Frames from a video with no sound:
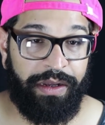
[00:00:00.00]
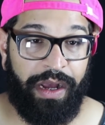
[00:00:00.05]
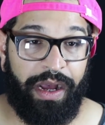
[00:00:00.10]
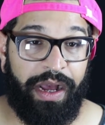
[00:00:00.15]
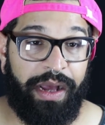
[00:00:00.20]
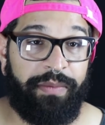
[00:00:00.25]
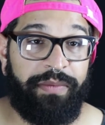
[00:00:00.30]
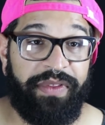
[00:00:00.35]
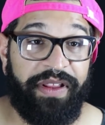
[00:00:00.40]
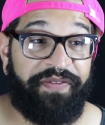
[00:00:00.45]

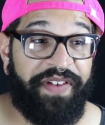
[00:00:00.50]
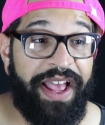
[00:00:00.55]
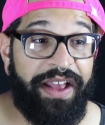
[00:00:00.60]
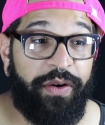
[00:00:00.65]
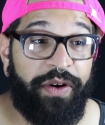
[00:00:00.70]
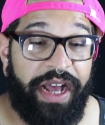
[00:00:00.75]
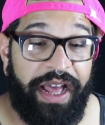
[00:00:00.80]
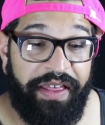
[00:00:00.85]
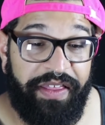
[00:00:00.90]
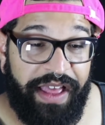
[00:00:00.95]
Um, the
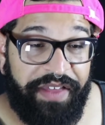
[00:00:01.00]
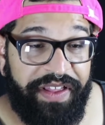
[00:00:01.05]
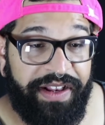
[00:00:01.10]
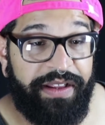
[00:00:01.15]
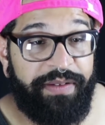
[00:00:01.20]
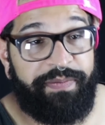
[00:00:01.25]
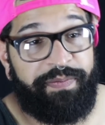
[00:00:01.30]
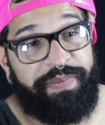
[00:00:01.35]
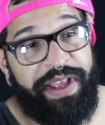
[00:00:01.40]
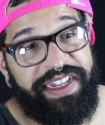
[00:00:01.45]
fact I, I,
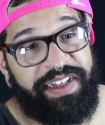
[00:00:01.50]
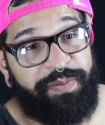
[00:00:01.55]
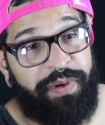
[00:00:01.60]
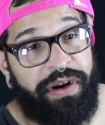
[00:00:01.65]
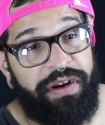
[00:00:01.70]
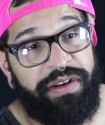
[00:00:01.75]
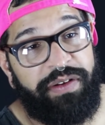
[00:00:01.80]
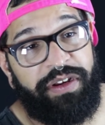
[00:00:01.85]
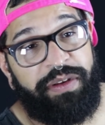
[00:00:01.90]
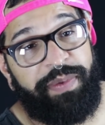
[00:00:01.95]
think the best
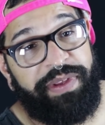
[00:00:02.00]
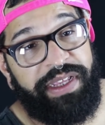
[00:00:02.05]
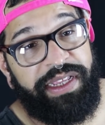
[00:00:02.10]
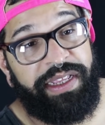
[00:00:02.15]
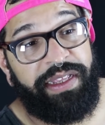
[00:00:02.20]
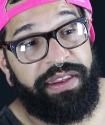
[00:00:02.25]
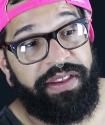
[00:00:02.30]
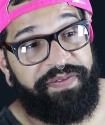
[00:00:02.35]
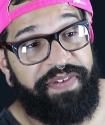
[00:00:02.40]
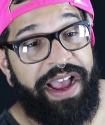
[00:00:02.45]
part would
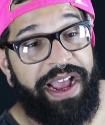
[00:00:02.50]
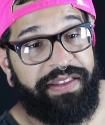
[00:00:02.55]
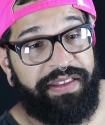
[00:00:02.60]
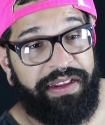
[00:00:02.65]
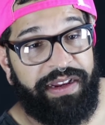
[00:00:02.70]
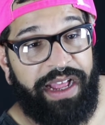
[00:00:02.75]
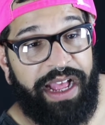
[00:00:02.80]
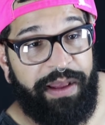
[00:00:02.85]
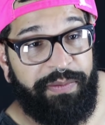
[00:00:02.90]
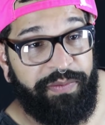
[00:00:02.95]
be the fact
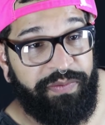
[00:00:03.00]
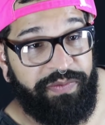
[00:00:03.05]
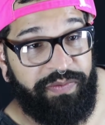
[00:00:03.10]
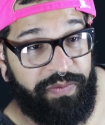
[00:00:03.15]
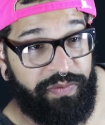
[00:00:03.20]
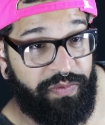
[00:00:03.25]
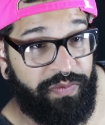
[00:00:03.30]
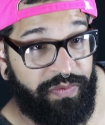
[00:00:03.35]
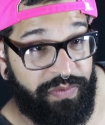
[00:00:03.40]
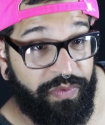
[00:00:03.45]
that I'm
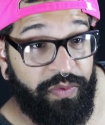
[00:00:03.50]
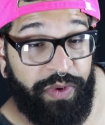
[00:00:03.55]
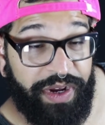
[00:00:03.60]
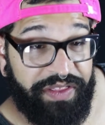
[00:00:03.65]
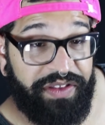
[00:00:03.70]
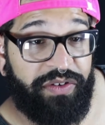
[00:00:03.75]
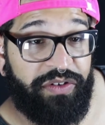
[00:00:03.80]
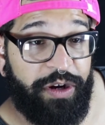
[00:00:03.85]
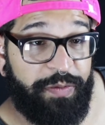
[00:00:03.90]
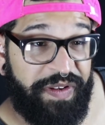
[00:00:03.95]

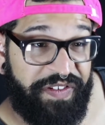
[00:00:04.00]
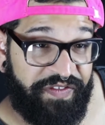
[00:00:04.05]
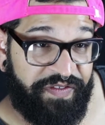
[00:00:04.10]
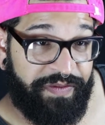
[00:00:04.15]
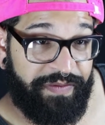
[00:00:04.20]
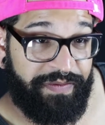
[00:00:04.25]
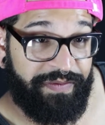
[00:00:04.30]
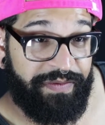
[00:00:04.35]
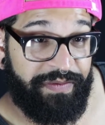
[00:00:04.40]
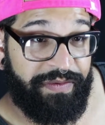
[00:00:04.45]
with a group
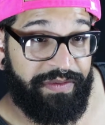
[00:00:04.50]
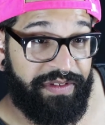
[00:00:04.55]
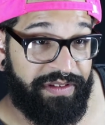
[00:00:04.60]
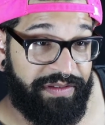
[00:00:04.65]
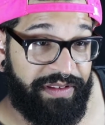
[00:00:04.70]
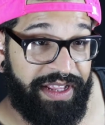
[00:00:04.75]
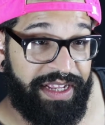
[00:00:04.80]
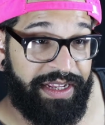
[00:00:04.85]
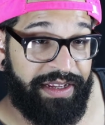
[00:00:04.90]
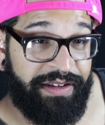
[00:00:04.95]
of
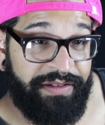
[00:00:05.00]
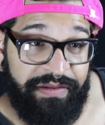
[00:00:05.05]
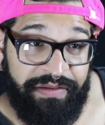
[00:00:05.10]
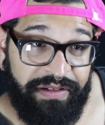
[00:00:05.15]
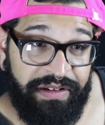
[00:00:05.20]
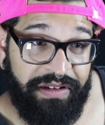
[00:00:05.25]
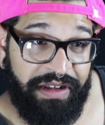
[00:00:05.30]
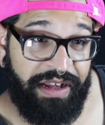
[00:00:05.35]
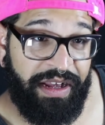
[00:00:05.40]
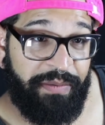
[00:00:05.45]
like
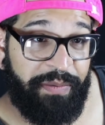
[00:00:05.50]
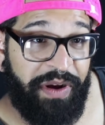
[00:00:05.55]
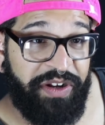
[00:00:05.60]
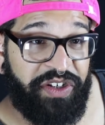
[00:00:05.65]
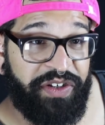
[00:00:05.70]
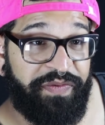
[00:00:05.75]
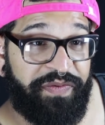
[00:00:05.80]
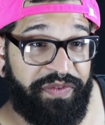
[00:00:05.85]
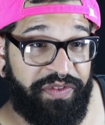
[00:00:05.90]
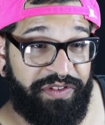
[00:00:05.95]
a
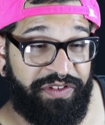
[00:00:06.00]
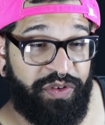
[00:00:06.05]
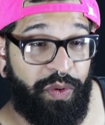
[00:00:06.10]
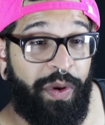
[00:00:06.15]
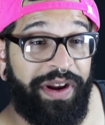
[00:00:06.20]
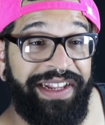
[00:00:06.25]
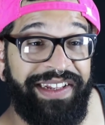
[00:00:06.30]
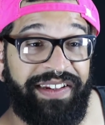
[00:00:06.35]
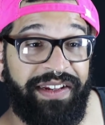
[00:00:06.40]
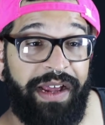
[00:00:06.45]
bunch of twenty